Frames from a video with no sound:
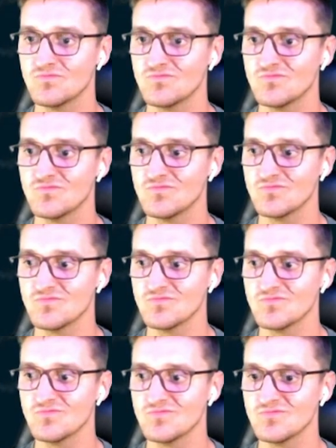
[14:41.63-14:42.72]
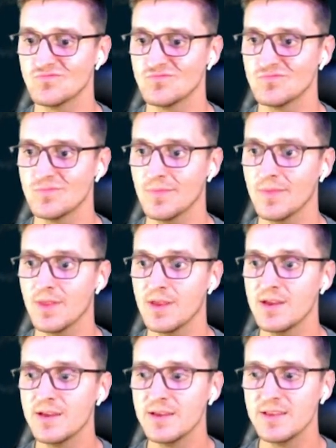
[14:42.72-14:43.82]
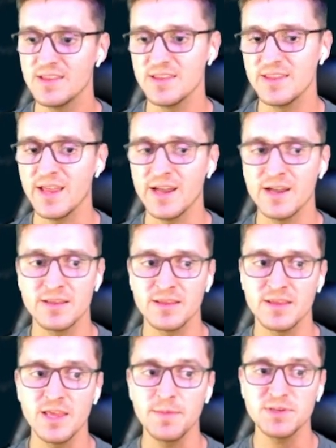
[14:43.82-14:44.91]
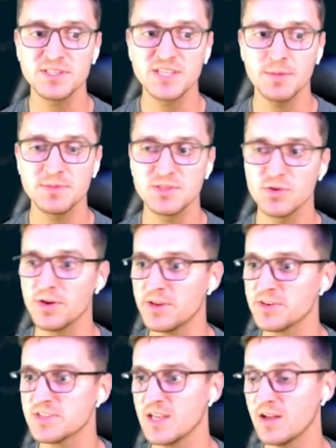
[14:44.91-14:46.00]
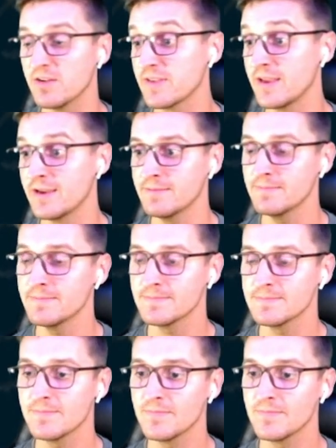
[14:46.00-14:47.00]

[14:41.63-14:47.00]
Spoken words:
how much of a disappointment he is to the family as he loses to his 10-year-old son, I head back to the